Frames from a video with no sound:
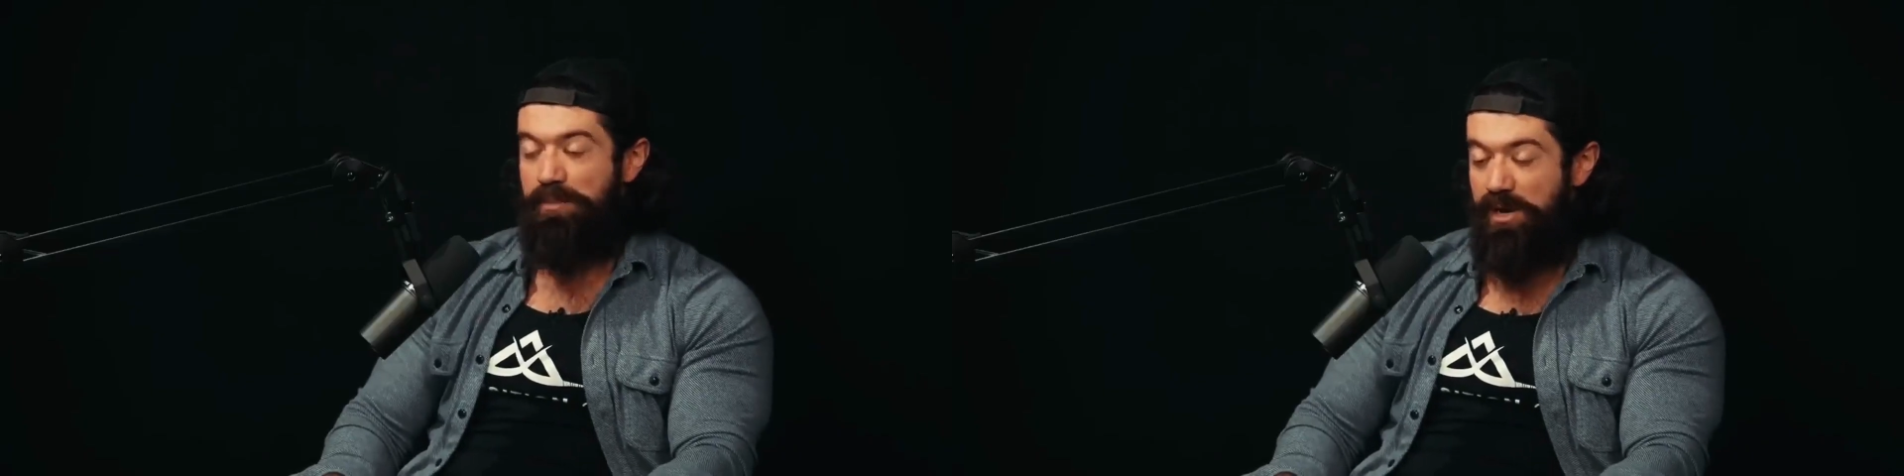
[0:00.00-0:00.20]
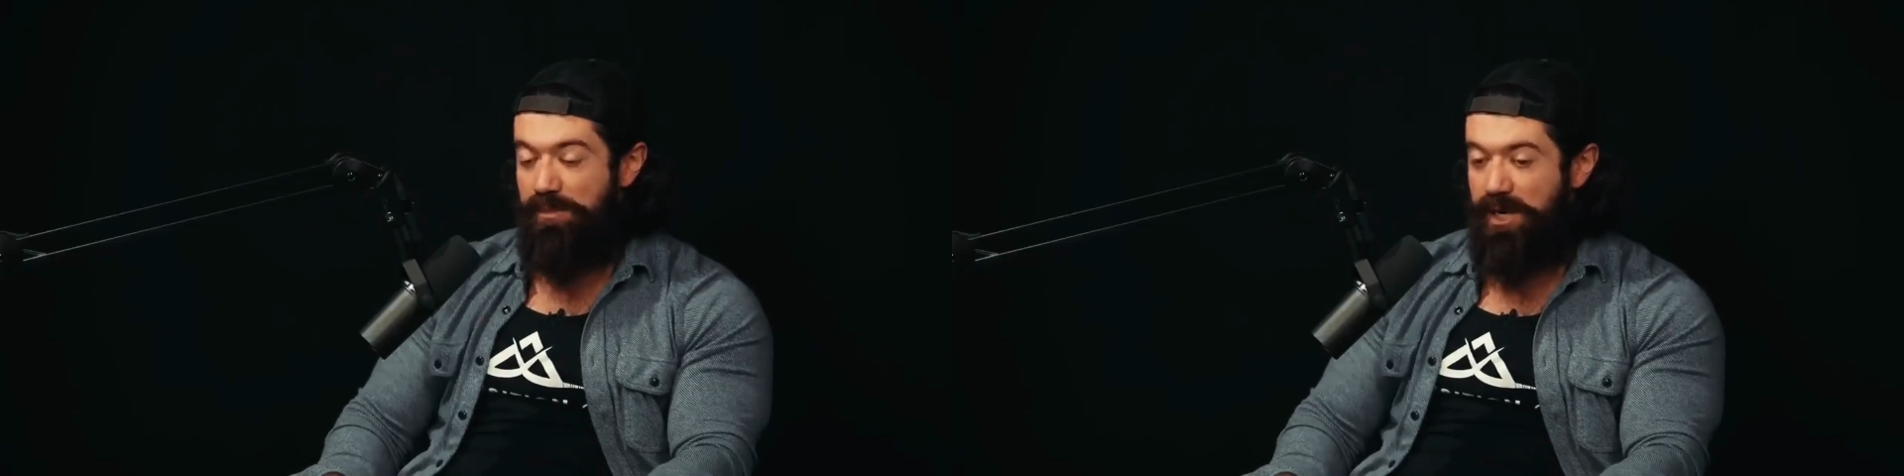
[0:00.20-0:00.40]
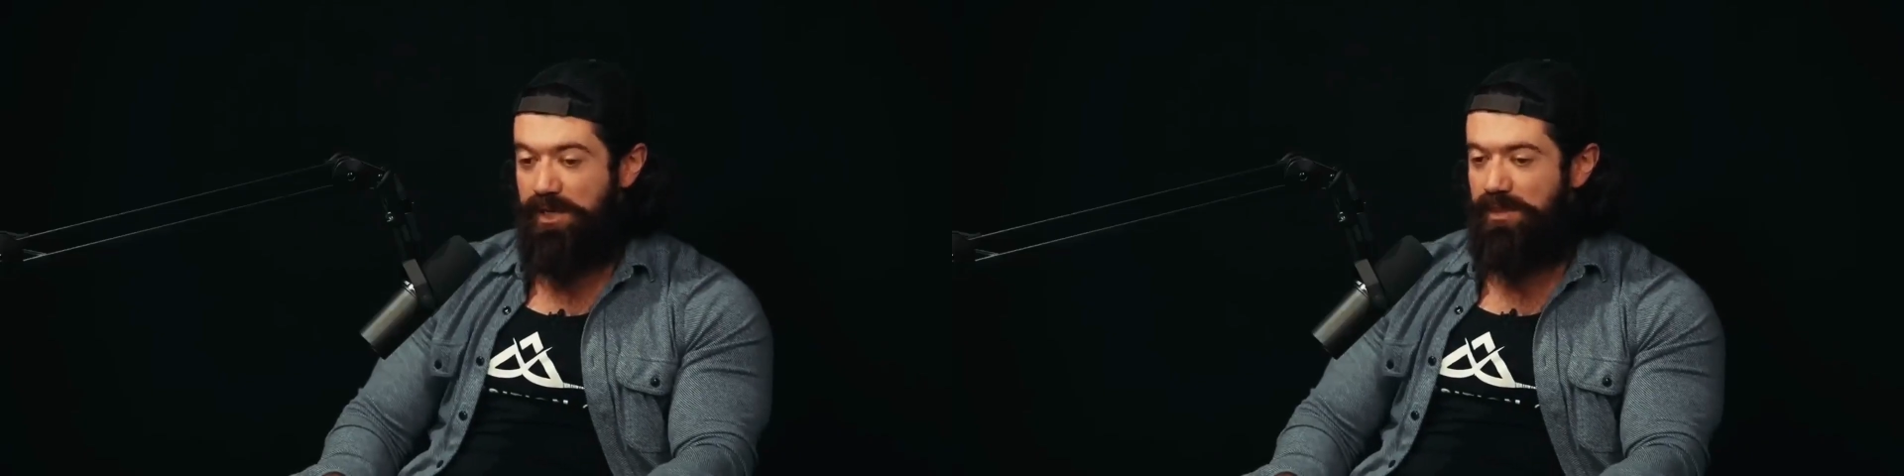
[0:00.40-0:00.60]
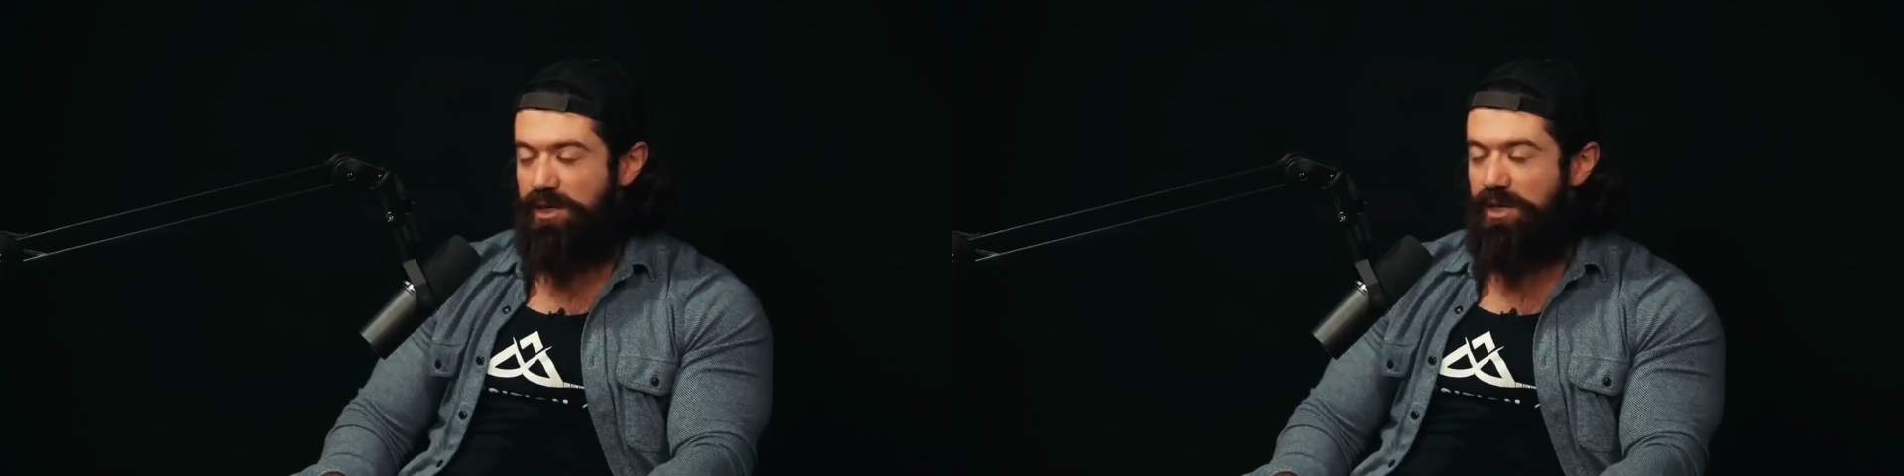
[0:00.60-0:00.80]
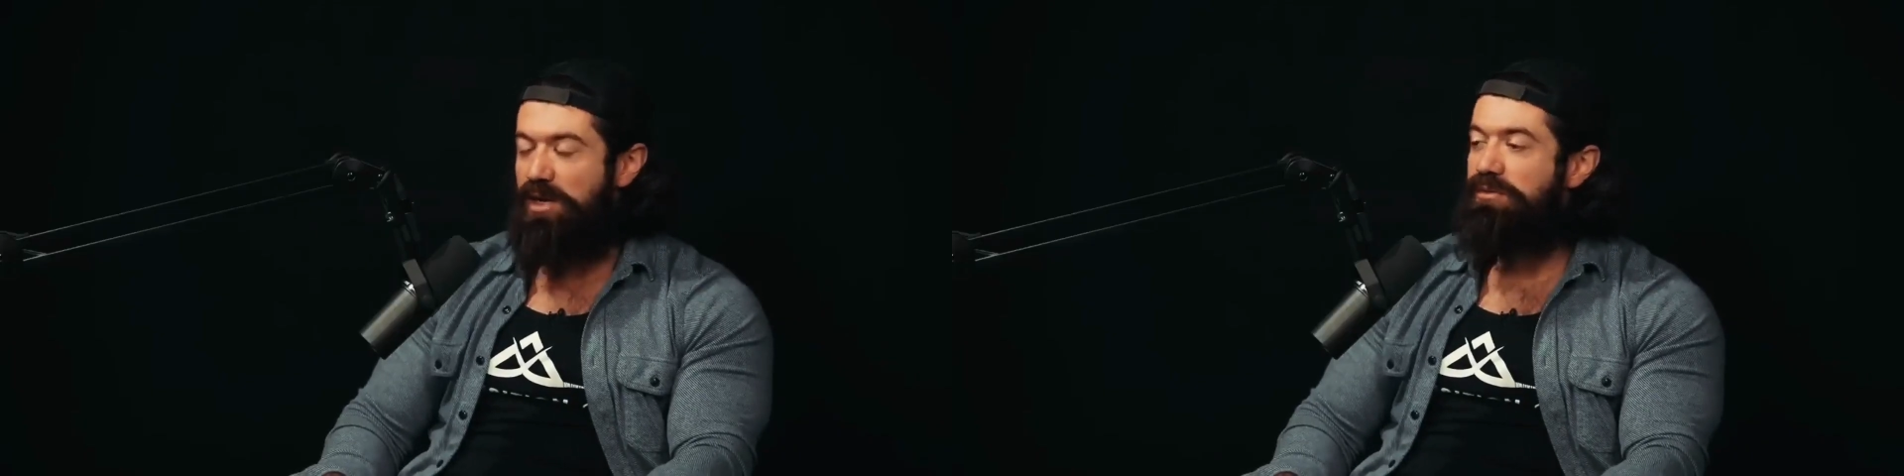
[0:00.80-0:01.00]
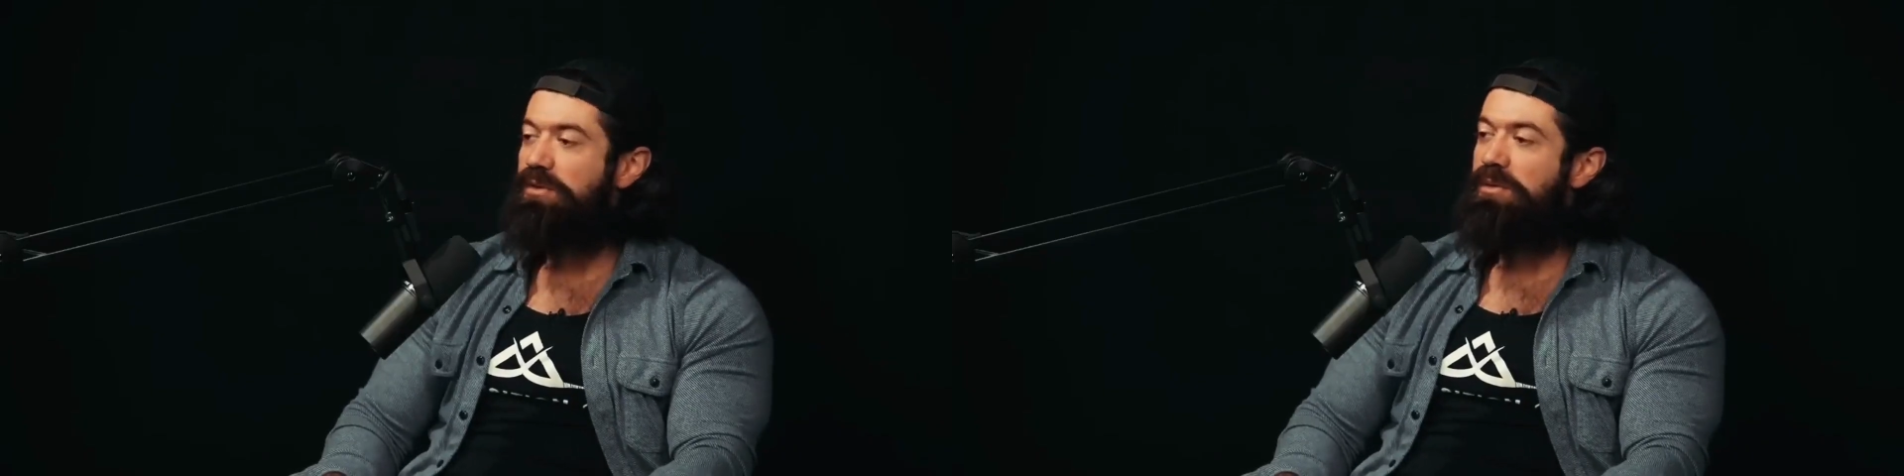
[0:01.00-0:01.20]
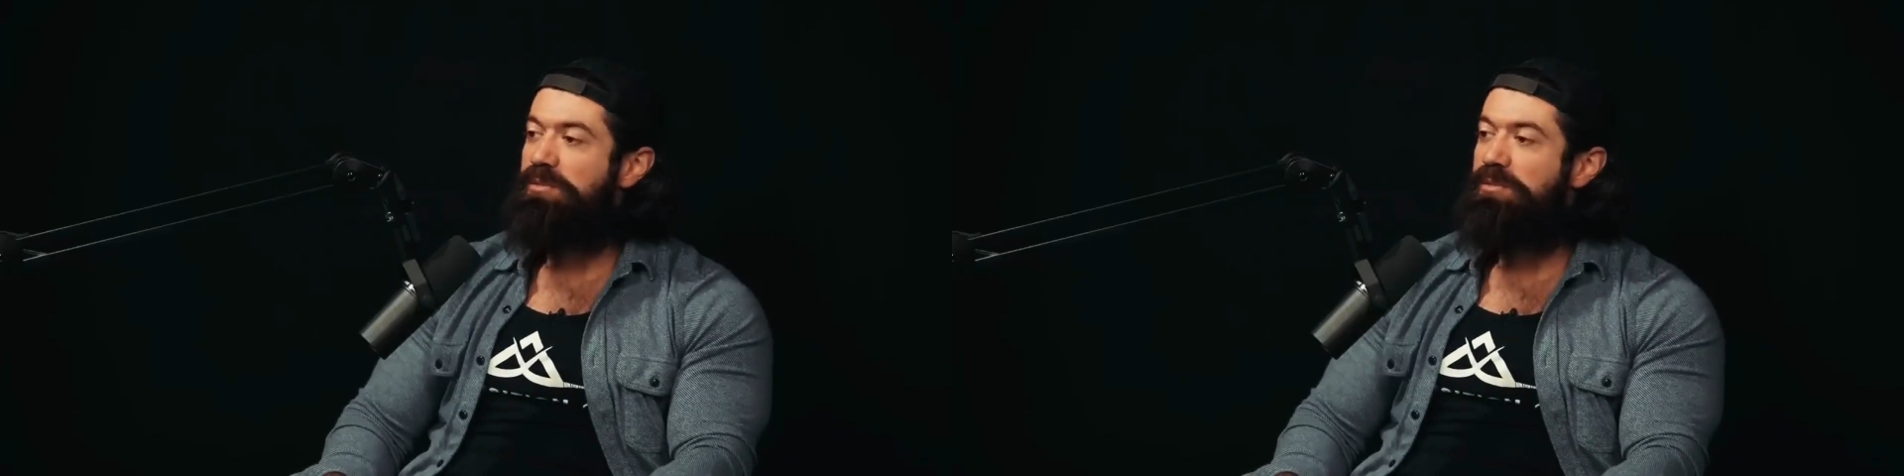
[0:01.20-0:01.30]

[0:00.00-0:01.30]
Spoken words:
But I'm not going to let off